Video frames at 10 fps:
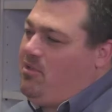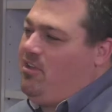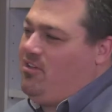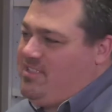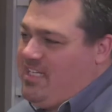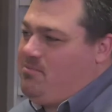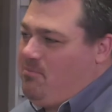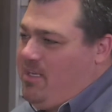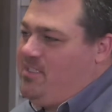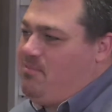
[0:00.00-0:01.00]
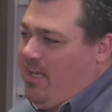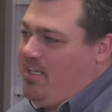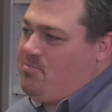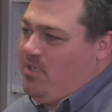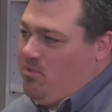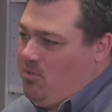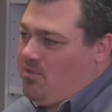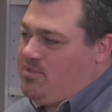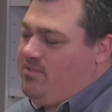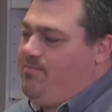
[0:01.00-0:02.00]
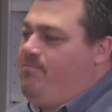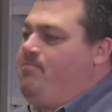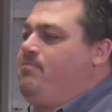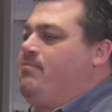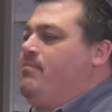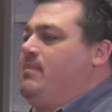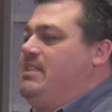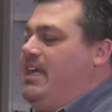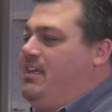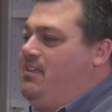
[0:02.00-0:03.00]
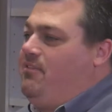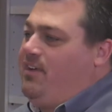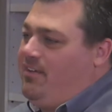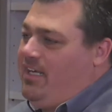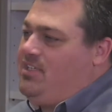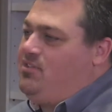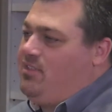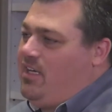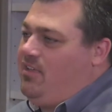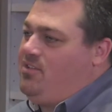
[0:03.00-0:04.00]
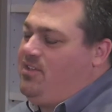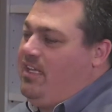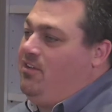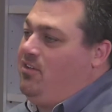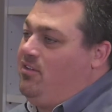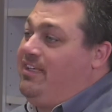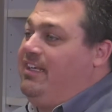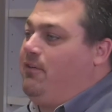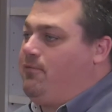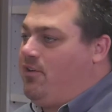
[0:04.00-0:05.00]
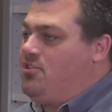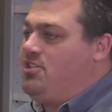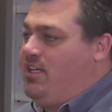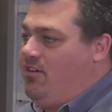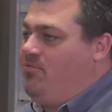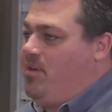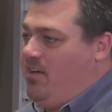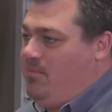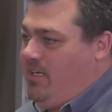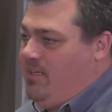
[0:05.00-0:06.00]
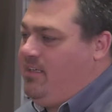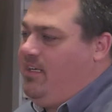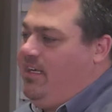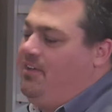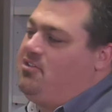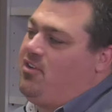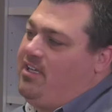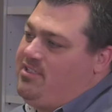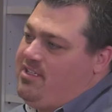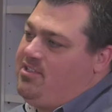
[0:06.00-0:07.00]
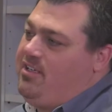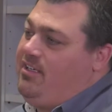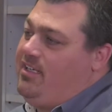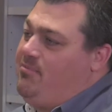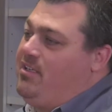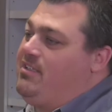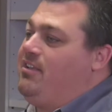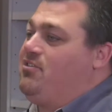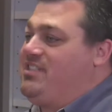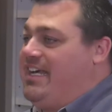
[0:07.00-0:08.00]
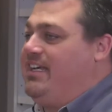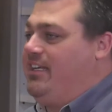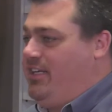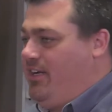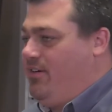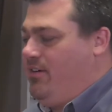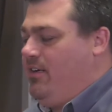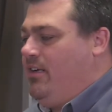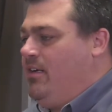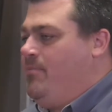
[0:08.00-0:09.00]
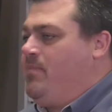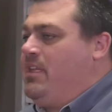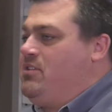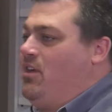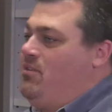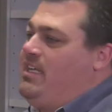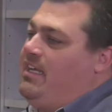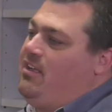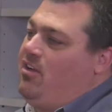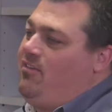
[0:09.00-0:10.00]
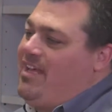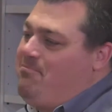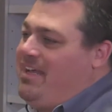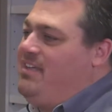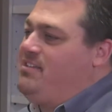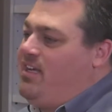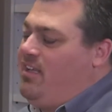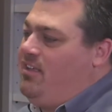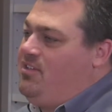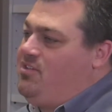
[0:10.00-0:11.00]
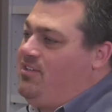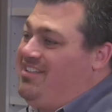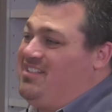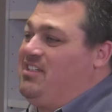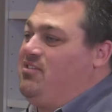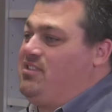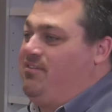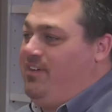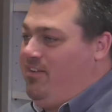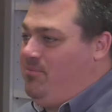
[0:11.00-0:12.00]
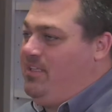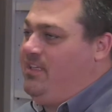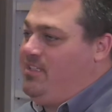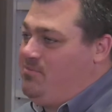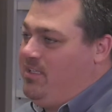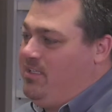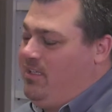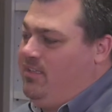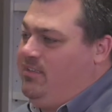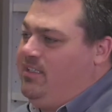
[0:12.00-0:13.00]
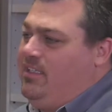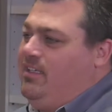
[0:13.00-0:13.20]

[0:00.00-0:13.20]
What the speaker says: we call our assessment-based management course, taking the foundational knowledge they learned in their first year of paramedic and transitioning them into their second year. So taking all that base knowledge, the skills development that has been done,